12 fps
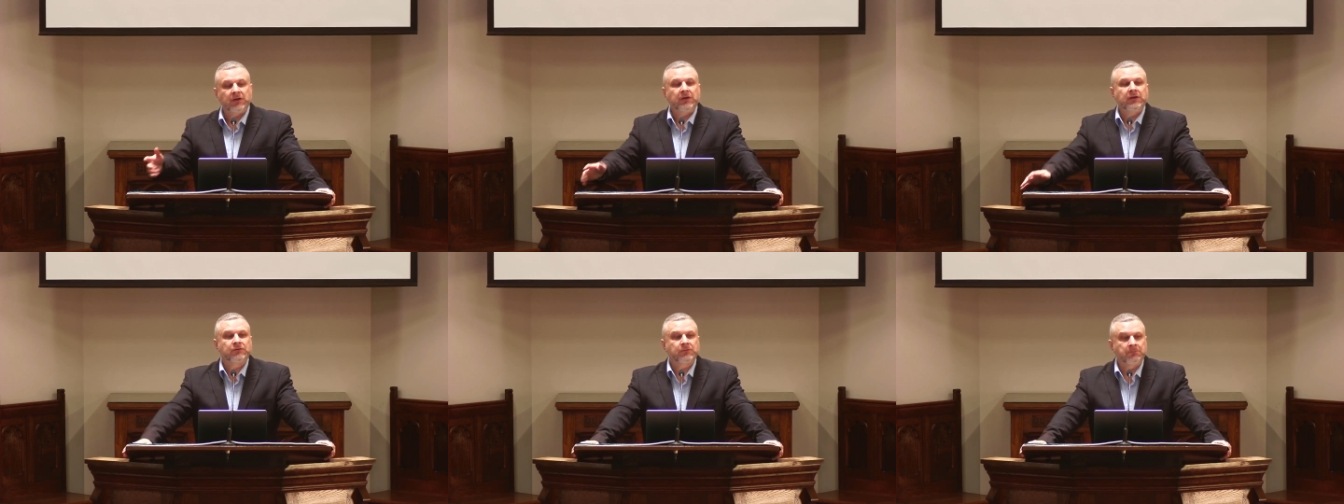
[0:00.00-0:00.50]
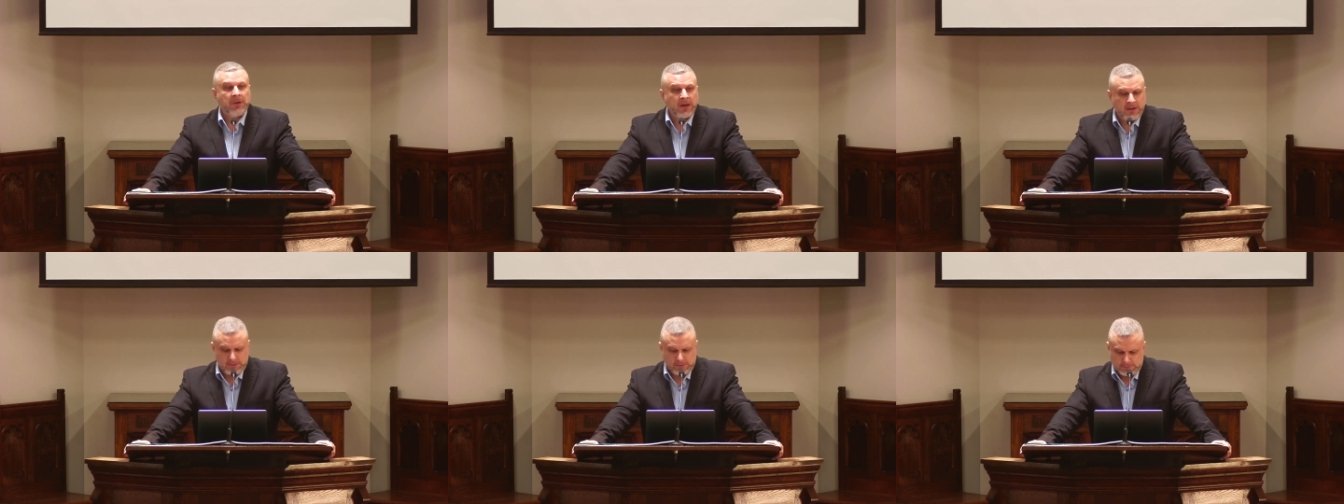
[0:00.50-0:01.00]
his
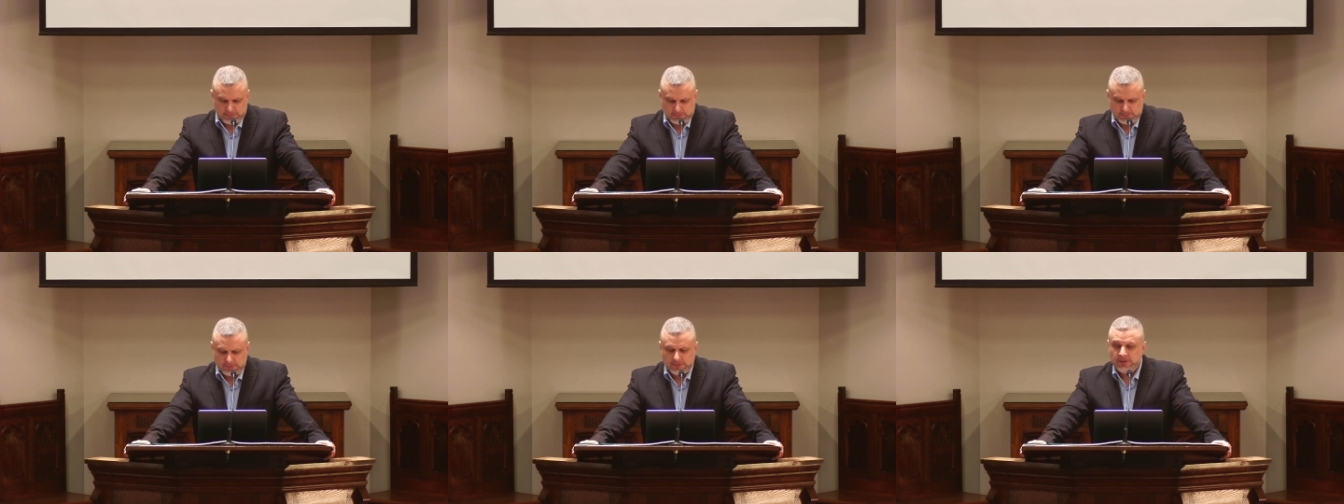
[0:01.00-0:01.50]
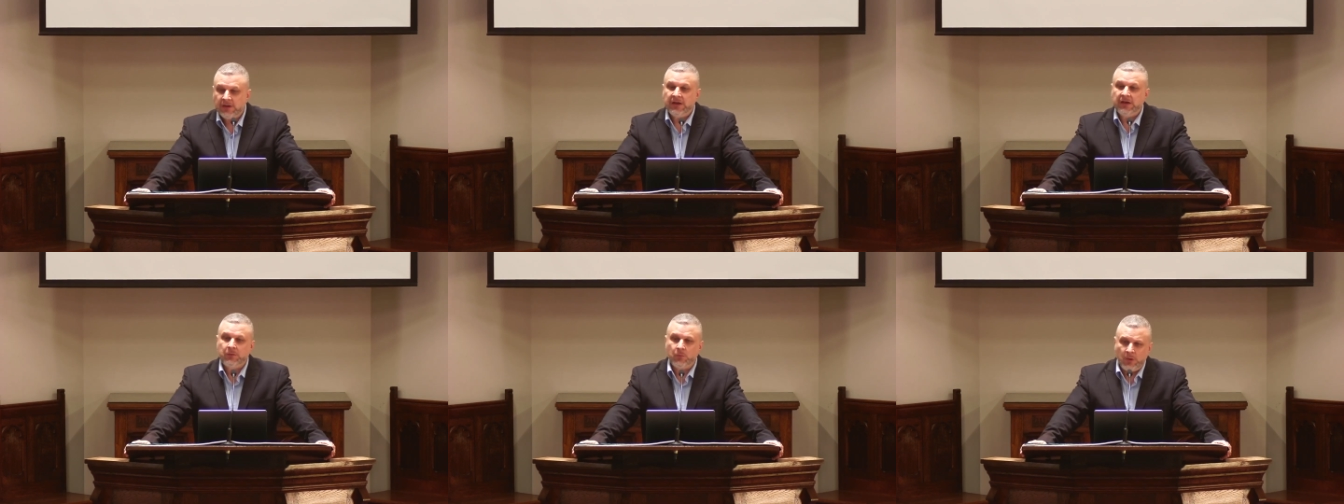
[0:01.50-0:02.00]
mind
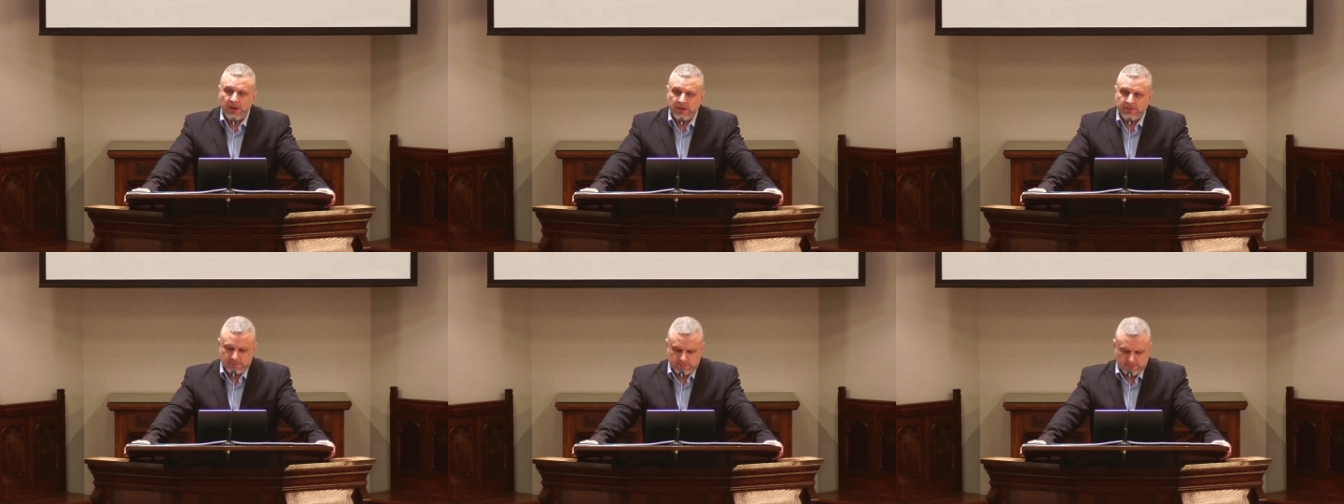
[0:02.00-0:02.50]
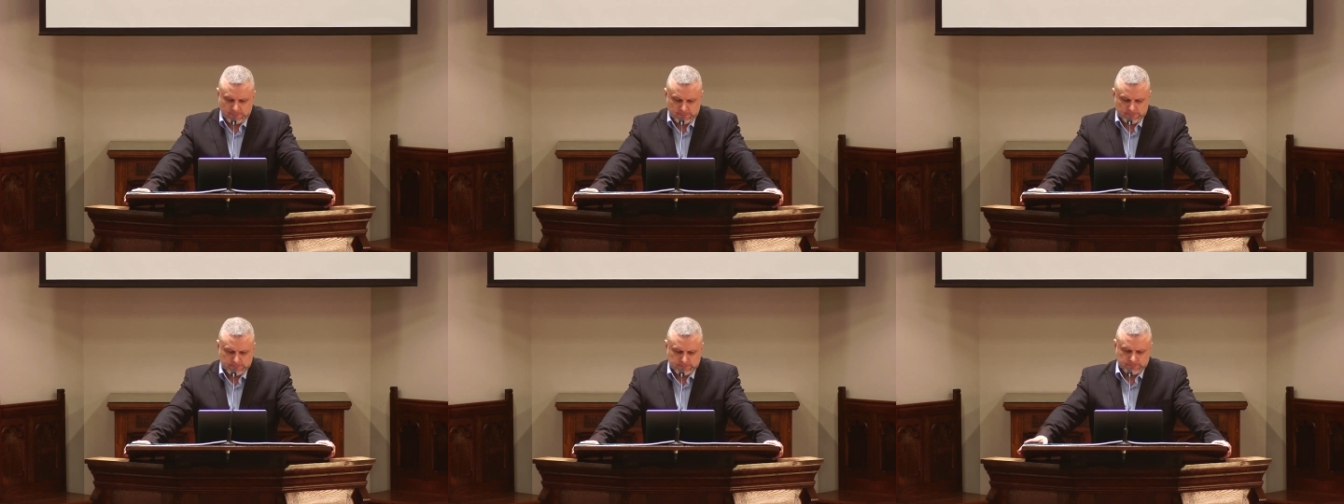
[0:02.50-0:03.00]
and went.
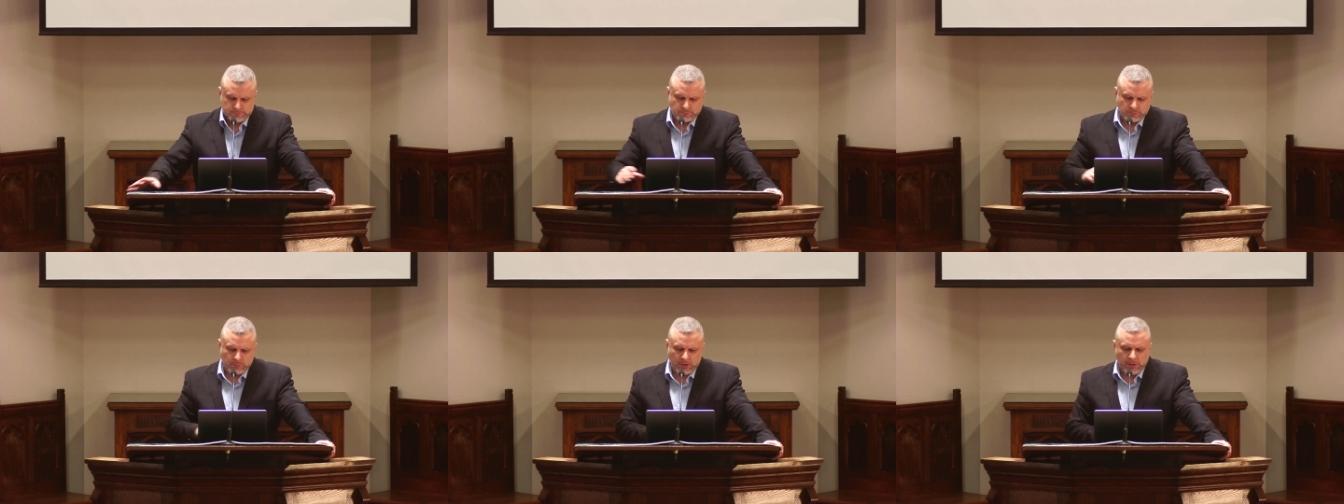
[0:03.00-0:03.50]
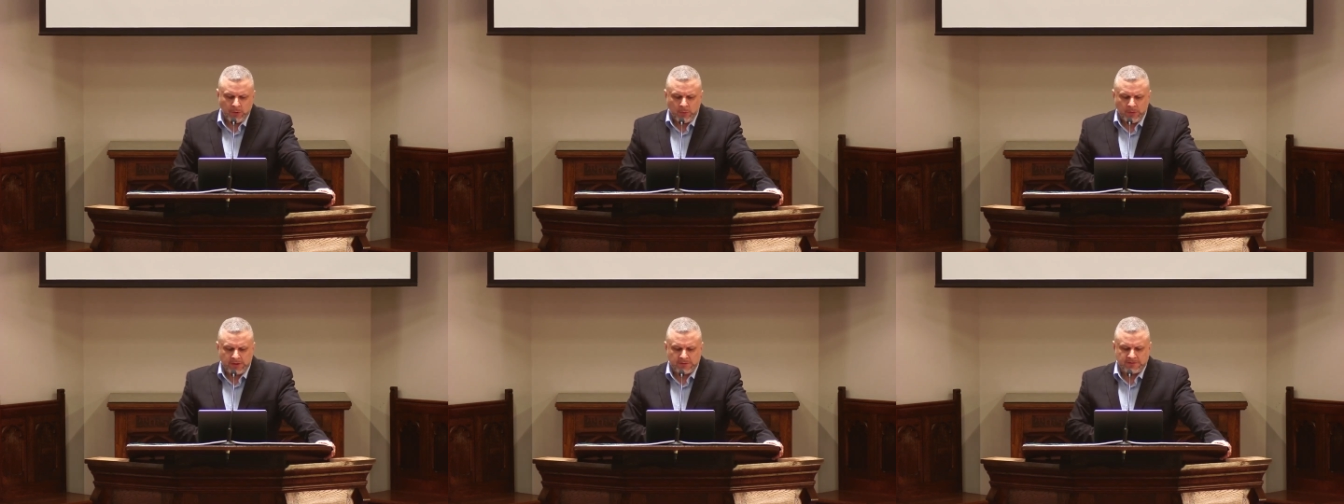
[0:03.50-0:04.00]
We
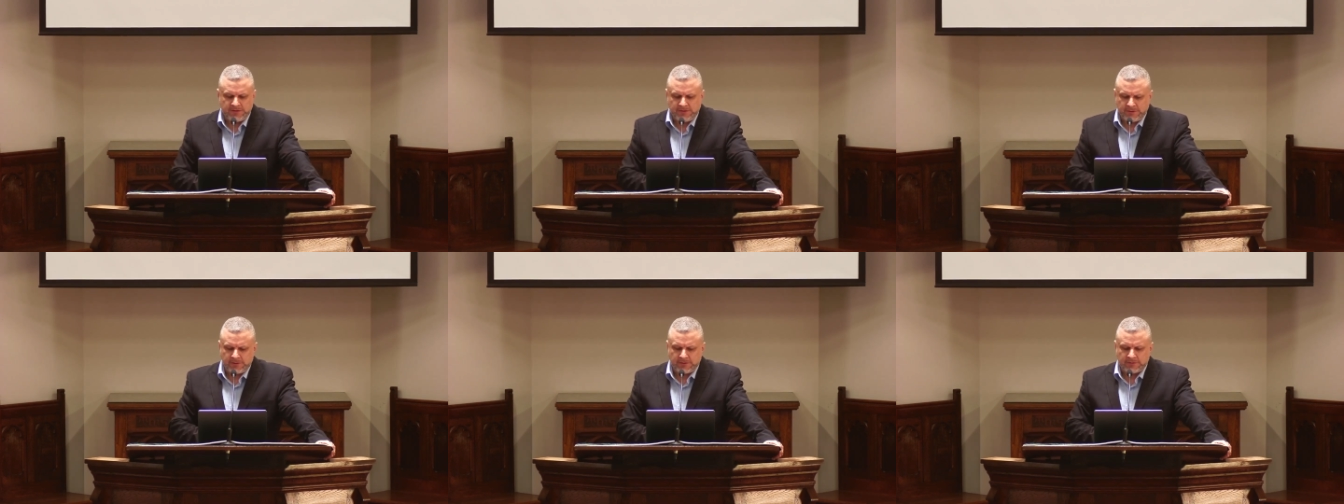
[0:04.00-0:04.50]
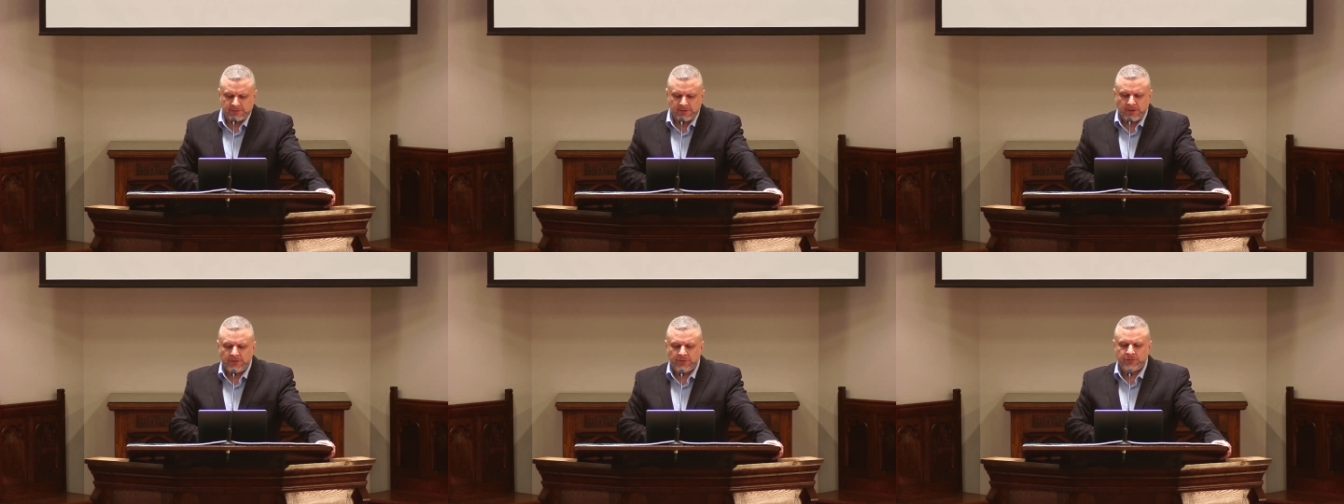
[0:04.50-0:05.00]
can see that the son's